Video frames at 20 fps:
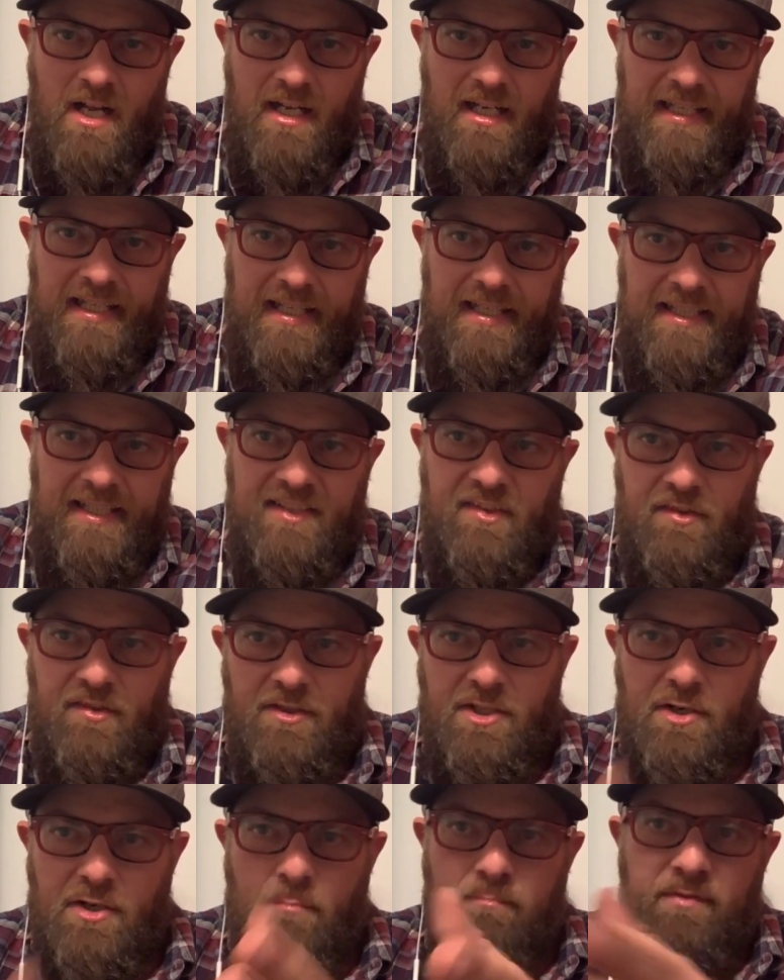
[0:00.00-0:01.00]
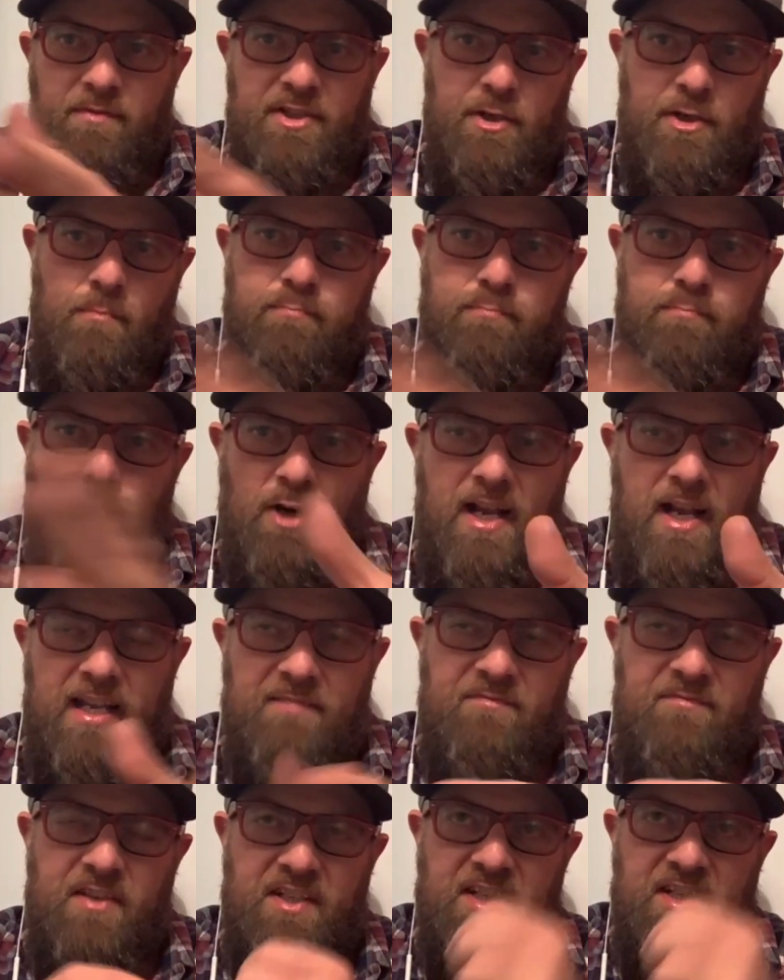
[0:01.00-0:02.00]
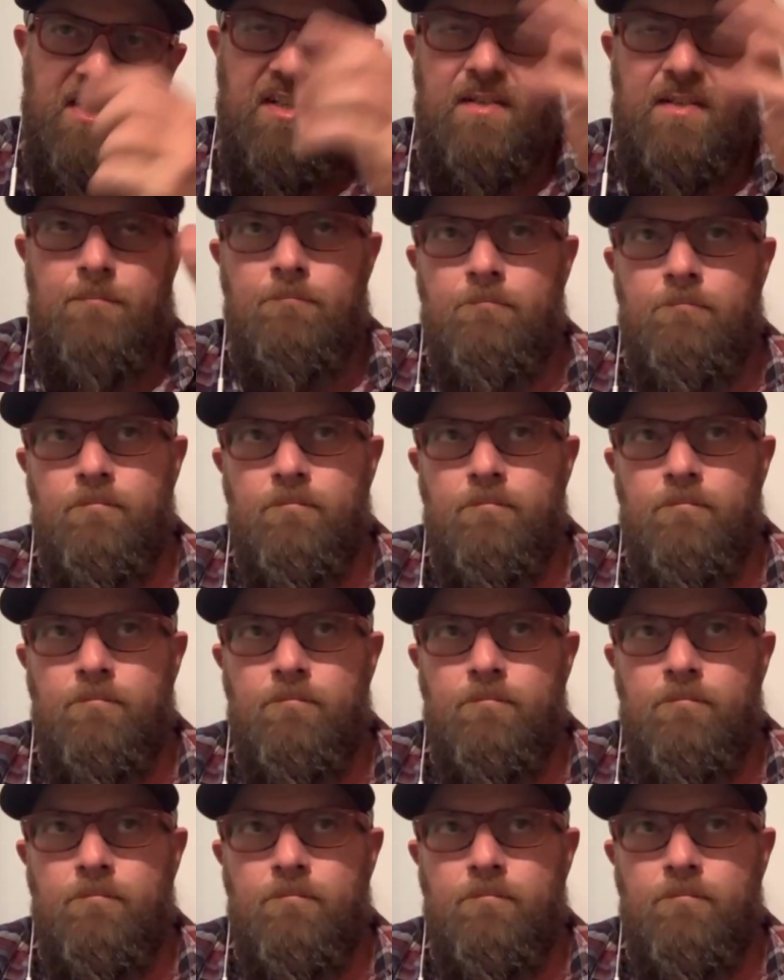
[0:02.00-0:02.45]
It's if this is